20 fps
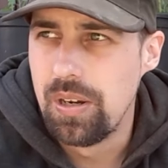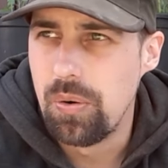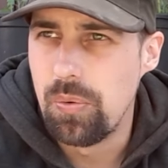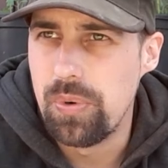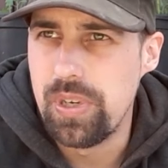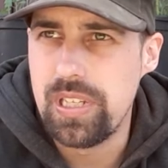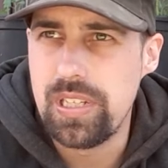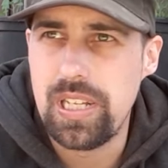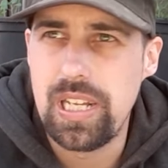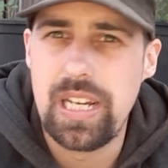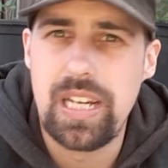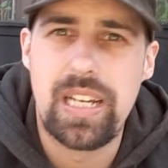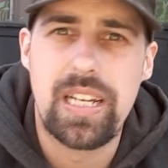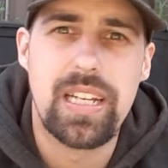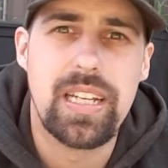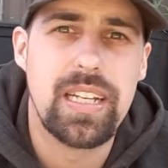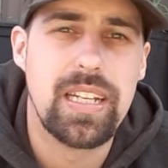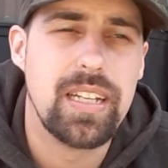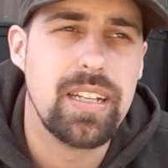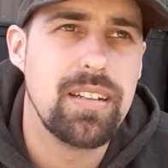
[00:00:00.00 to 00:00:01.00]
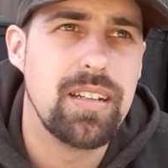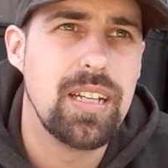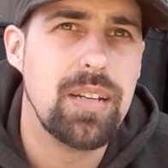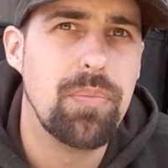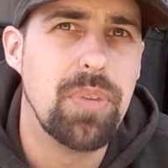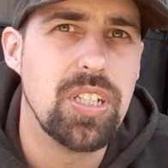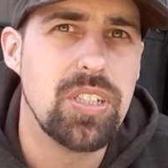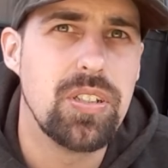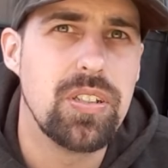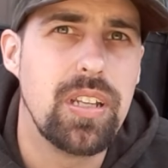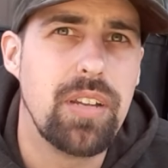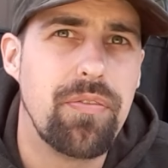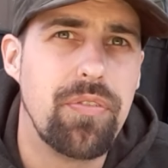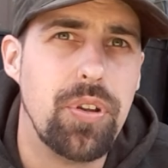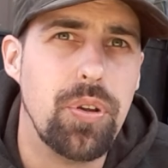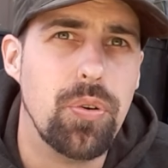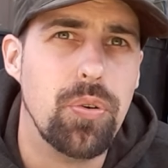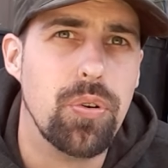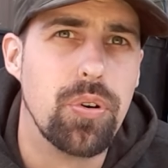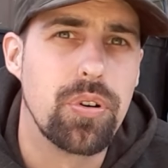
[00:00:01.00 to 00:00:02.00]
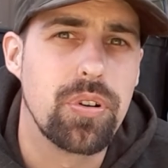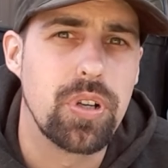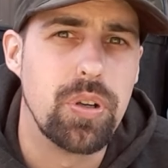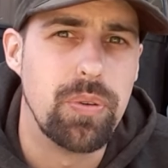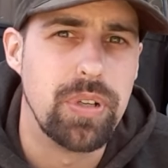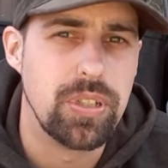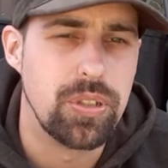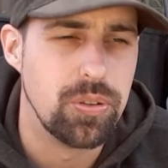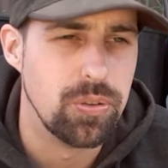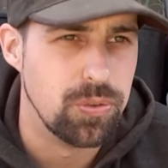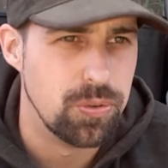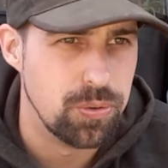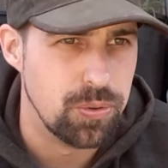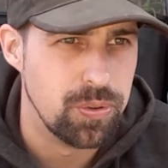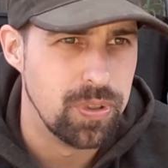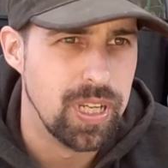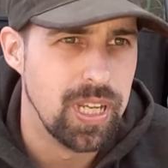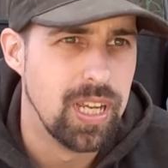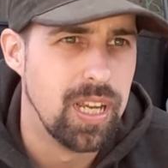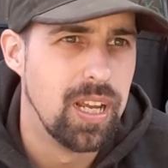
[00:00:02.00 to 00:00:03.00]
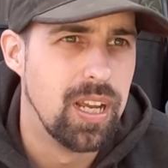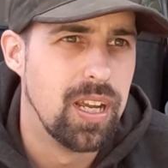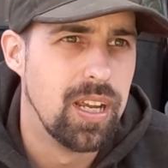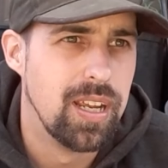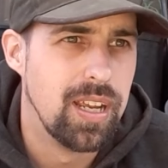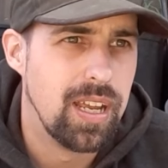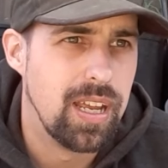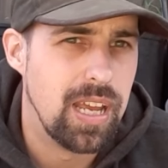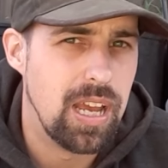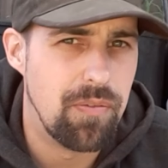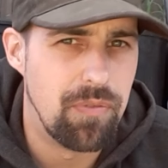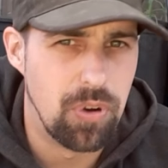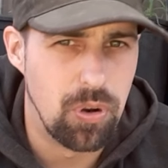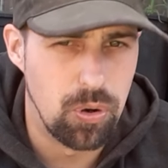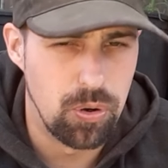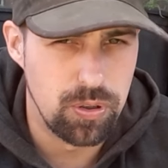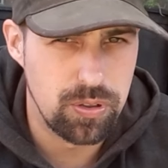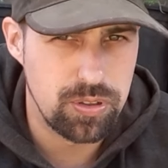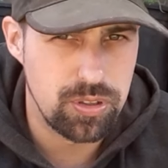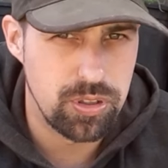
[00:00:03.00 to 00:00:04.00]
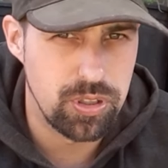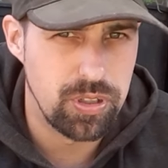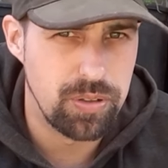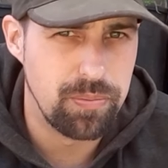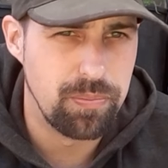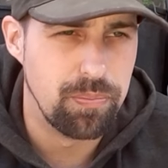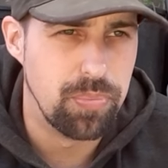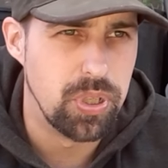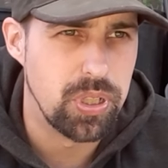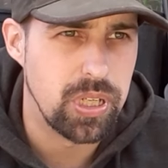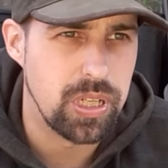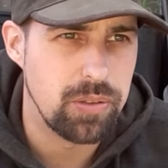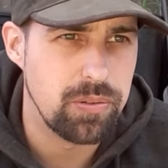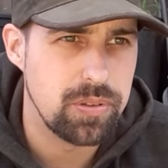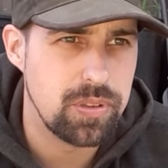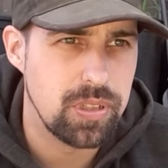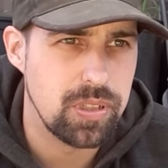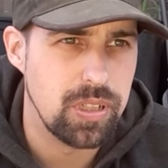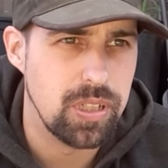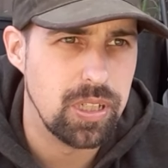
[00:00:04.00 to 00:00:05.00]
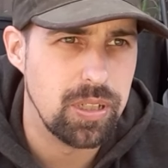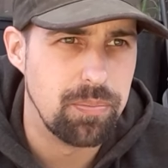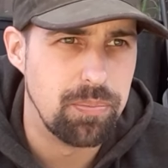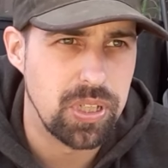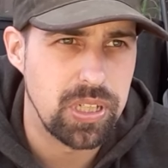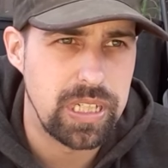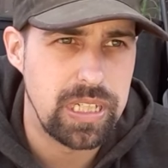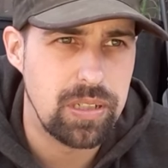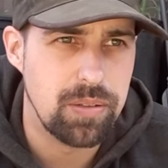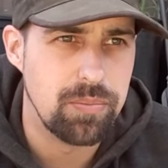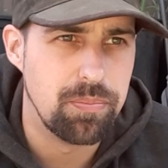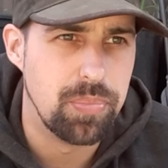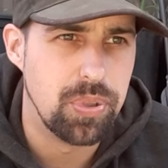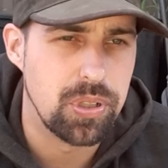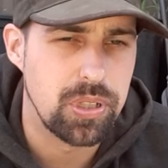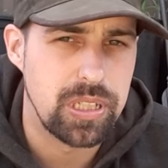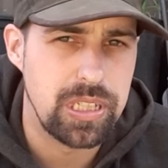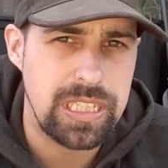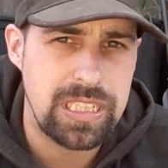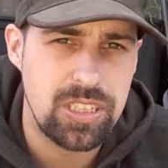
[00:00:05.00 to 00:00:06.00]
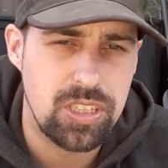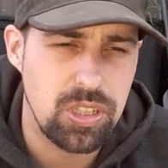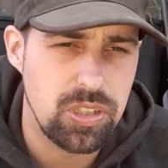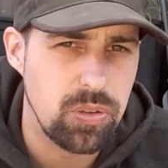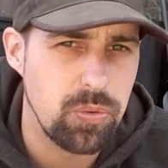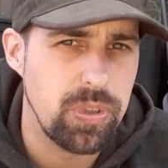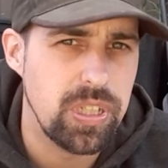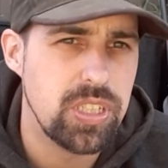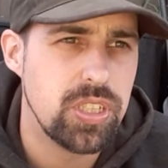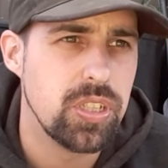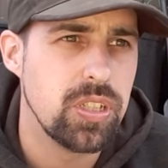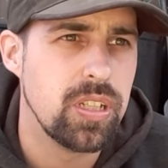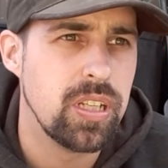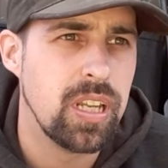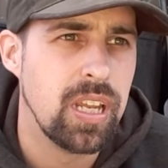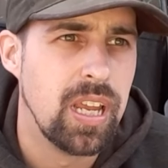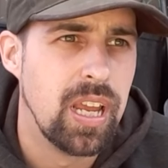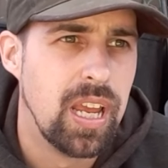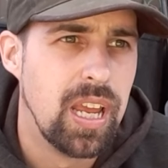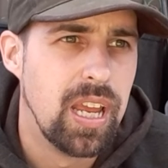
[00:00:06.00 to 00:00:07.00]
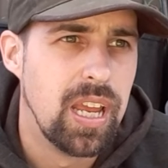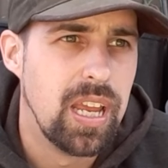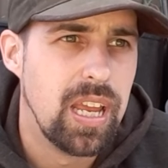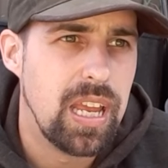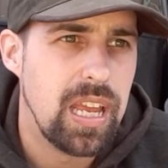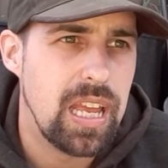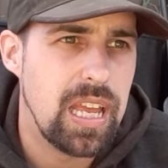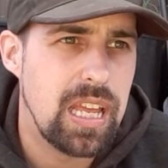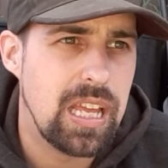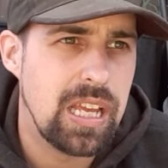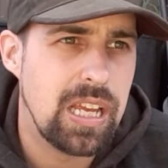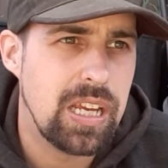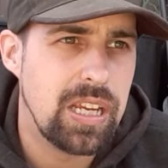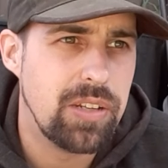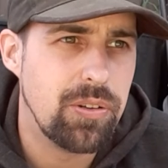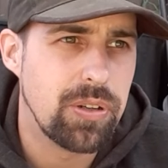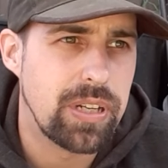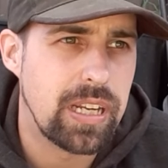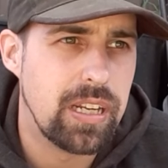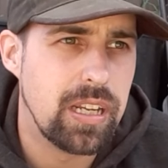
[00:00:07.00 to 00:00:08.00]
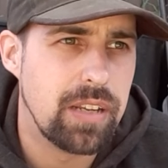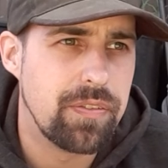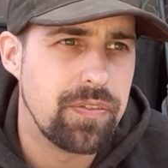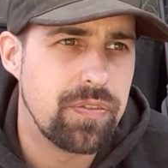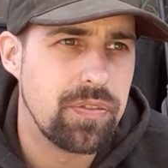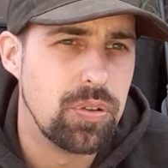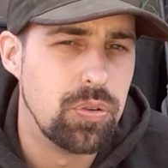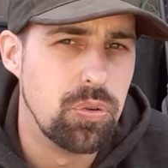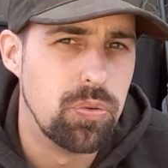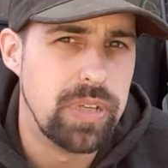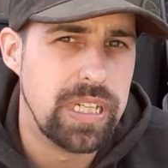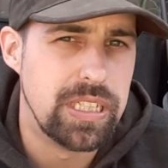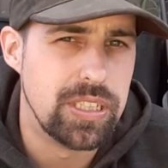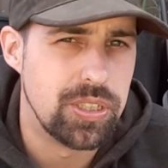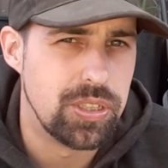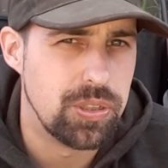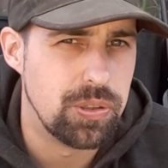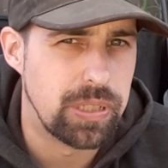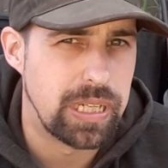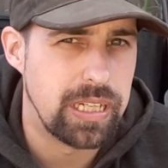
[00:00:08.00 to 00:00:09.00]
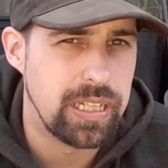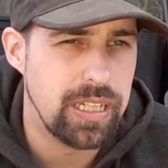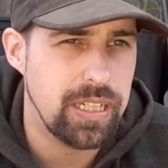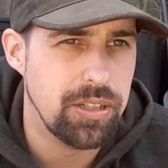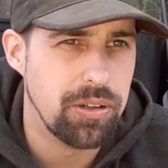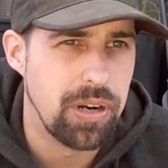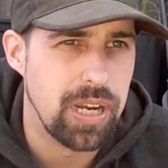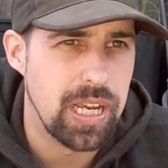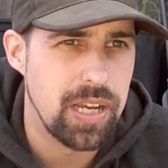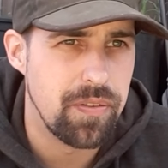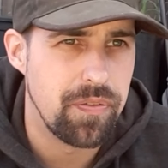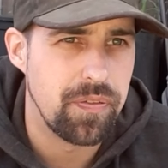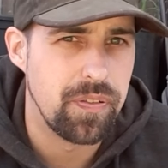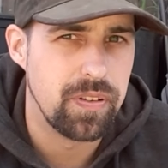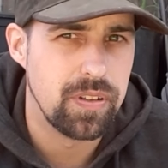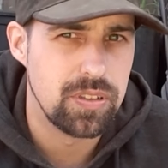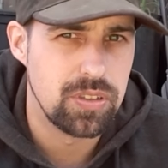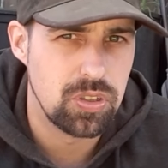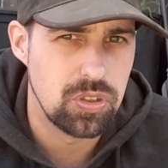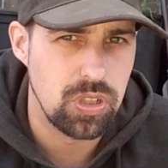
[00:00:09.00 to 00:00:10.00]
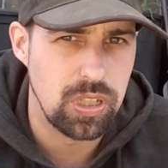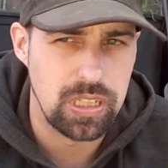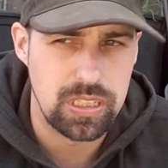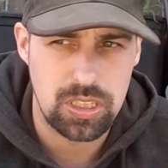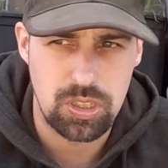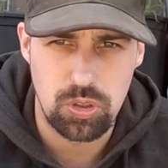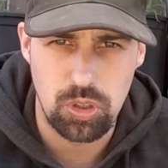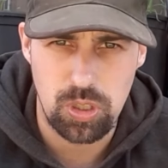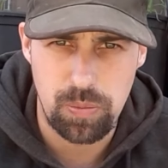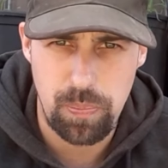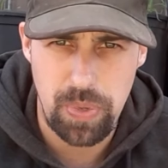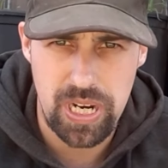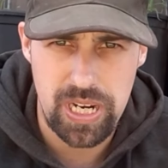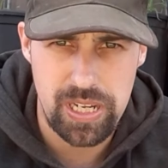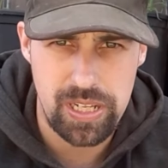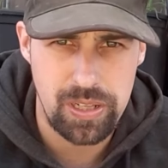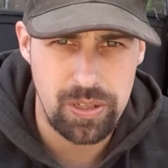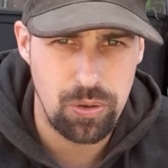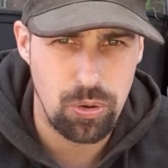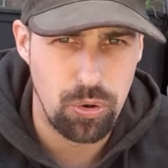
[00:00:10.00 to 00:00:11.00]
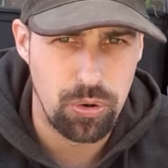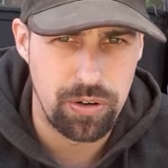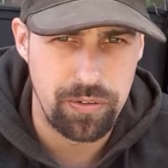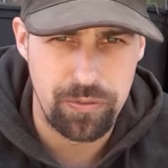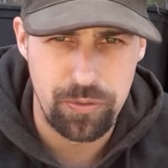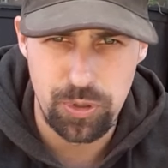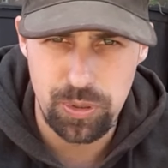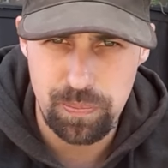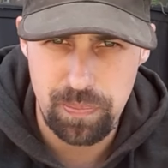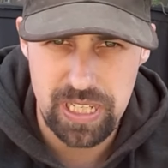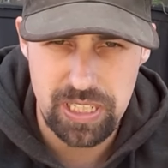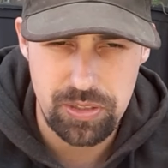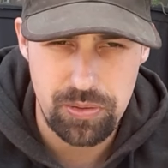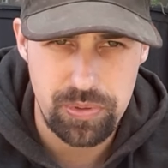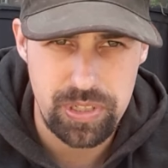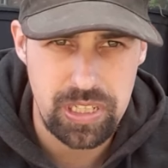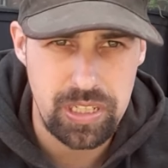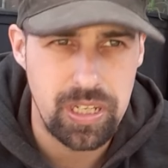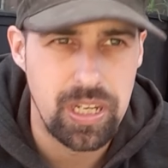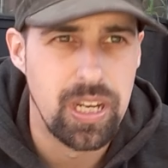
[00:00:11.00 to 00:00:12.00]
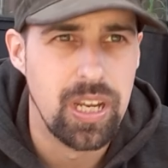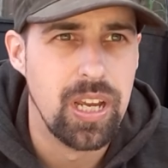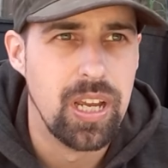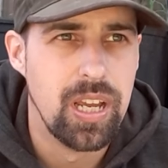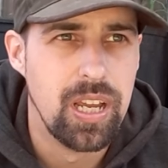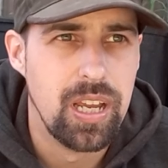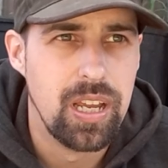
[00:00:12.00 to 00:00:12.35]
Well, imagine if you are going to have a long-term bug out, uh, bug, in, bug in situation, uh, you can have two ways. You can either have a stockpile or a food pantry